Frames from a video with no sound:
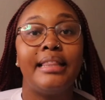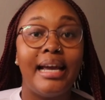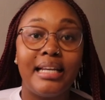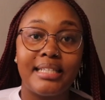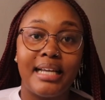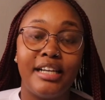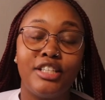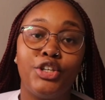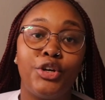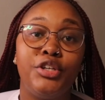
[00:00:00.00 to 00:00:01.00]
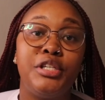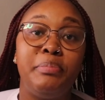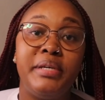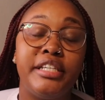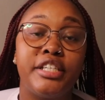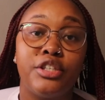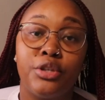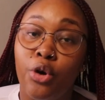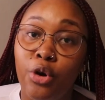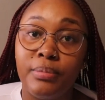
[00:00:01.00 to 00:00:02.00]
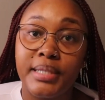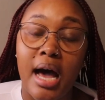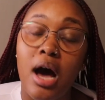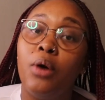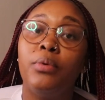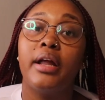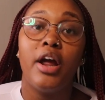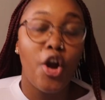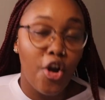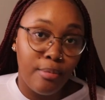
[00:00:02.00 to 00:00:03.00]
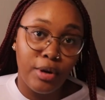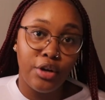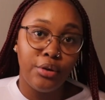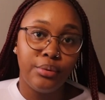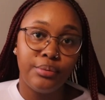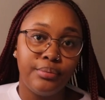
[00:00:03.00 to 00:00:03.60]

they decided to go to Pieter's hometown, Ermelo.